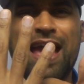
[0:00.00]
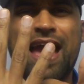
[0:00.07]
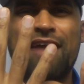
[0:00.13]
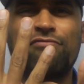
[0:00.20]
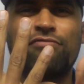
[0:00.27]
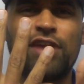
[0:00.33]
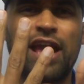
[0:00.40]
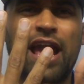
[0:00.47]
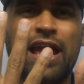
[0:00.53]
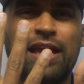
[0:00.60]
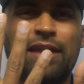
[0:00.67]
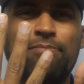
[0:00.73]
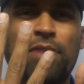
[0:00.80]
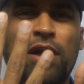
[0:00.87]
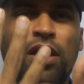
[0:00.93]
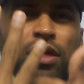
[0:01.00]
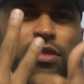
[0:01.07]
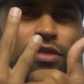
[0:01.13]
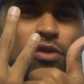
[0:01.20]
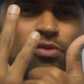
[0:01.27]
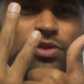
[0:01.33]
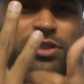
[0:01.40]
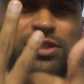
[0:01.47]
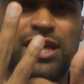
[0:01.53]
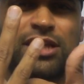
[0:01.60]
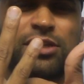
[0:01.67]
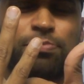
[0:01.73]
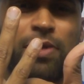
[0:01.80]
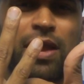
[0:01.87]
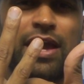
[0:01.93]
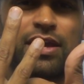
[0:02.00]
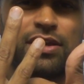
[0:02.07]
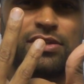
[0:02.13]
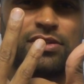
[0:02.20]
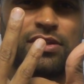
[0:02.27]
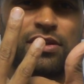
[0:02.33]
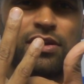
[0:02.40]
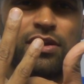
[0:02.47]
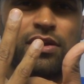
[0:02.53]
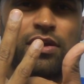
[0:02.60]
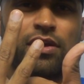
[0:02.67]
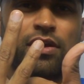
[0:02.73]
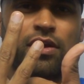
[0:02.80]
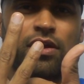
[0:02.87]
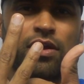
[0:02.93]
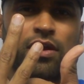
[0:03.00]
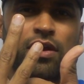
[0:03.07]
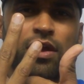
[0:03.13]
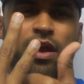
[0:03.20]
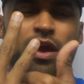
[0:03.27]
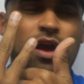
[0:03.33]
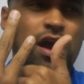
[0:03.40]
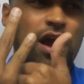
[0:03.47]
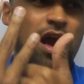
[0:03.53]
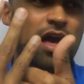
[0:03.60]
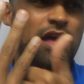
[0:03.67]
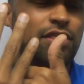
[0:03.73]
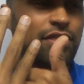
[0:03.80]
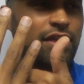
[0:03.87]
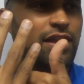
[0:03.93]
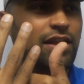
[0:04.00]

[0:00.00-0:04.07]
every game, those 6 players, I think